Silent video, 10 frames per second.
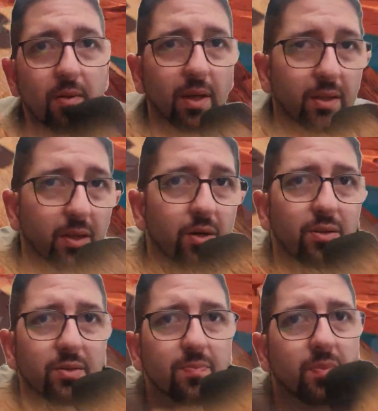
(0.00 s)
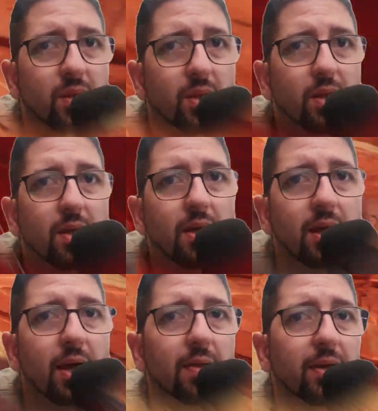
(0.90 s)
hit those,
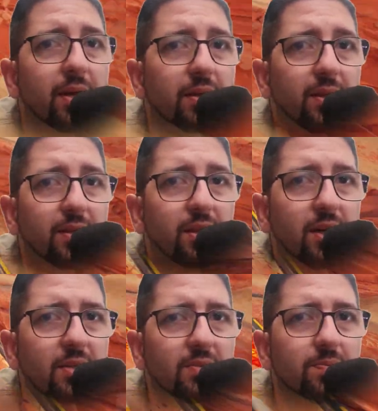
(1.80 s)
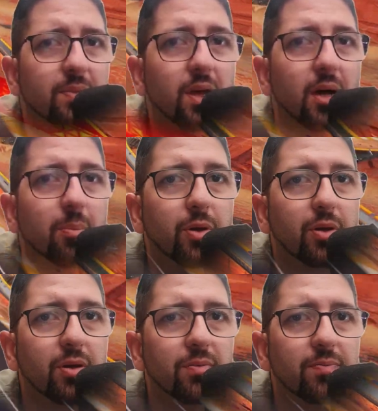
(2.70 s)
and then hit these guys. Up you
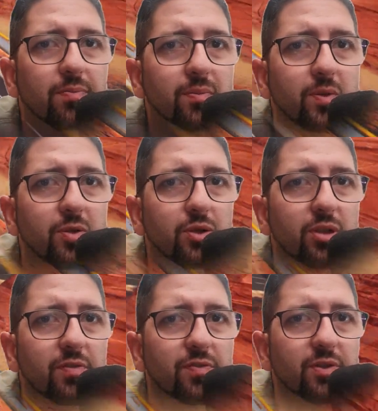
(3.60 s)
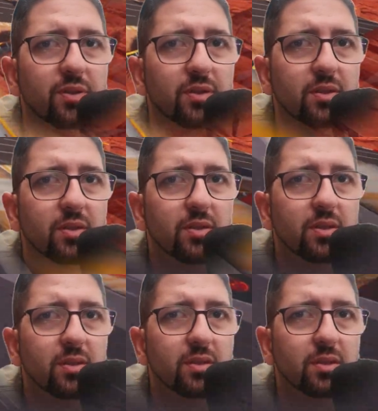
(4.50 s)
go, drift,
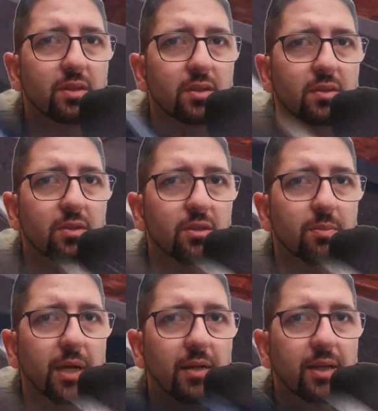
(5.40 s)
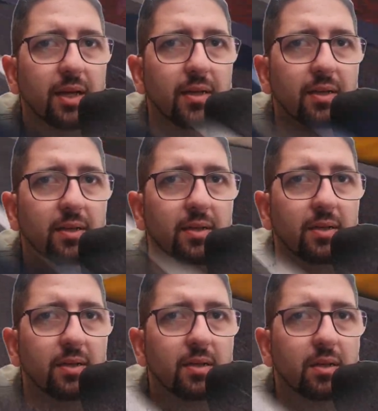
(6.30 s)
smack that,
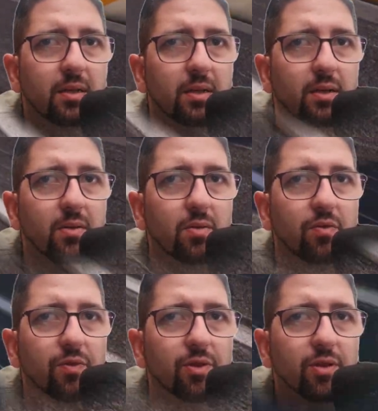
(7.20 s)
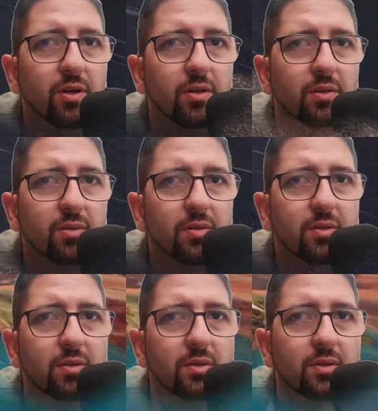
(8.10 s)
off you go.
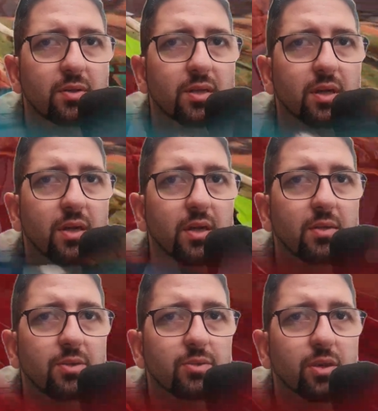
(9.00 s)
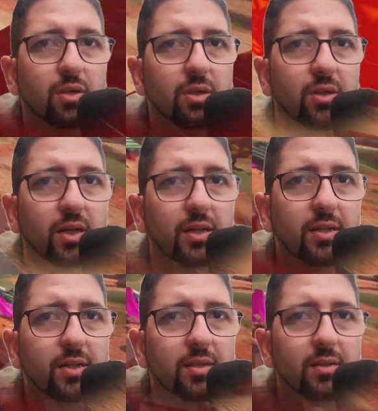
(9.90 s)
Do not go
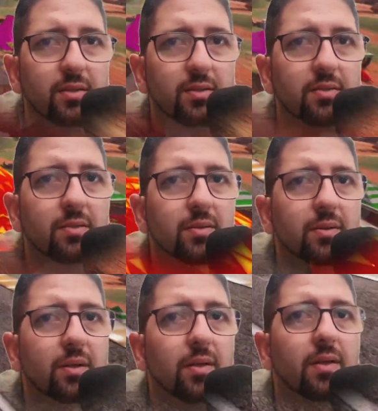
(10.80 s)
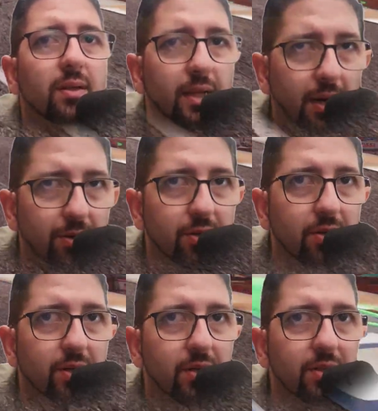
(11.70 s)
under. Now you go
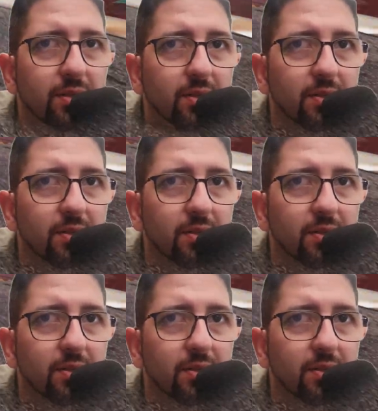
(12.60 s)
under,